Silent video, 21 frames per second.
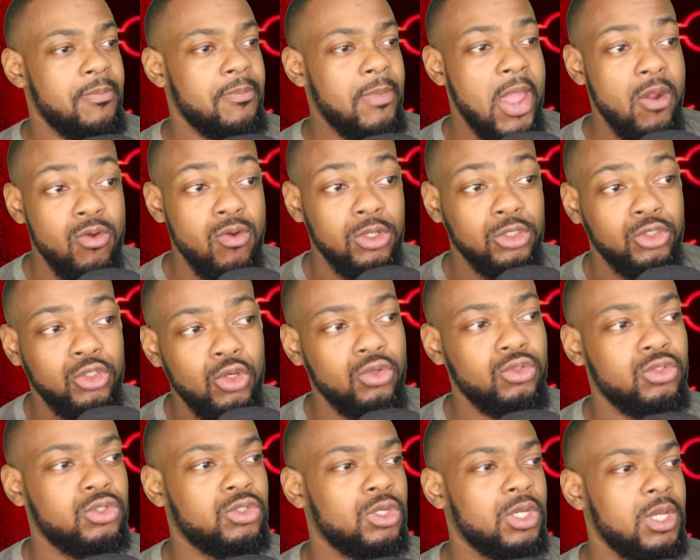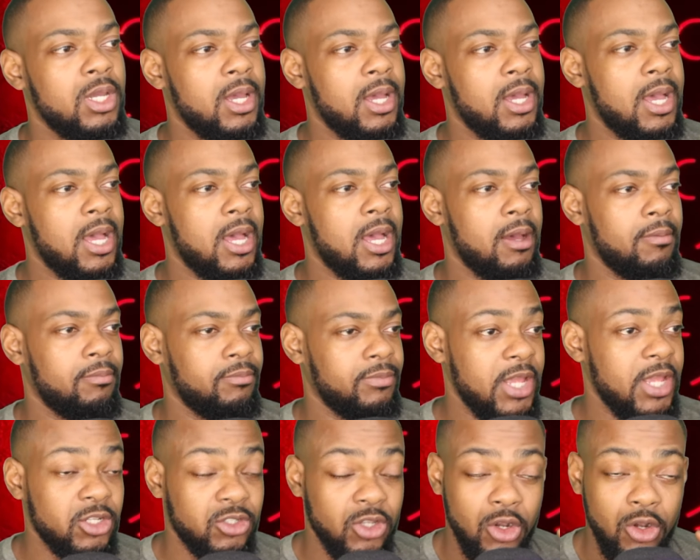Aerial duels,
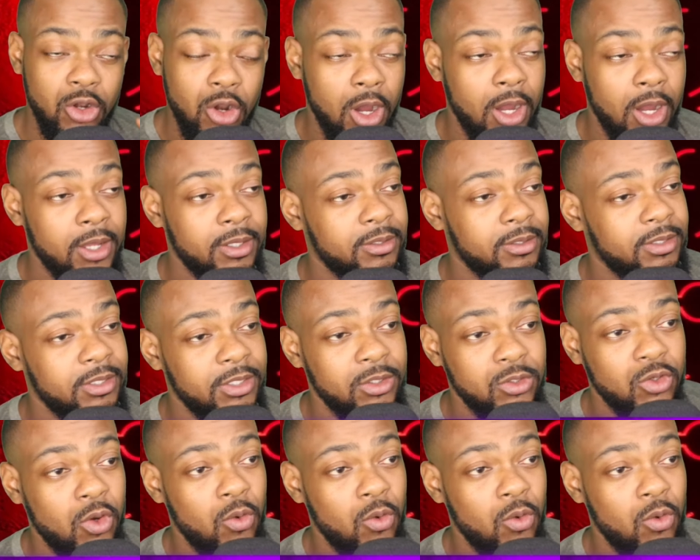there's a lot.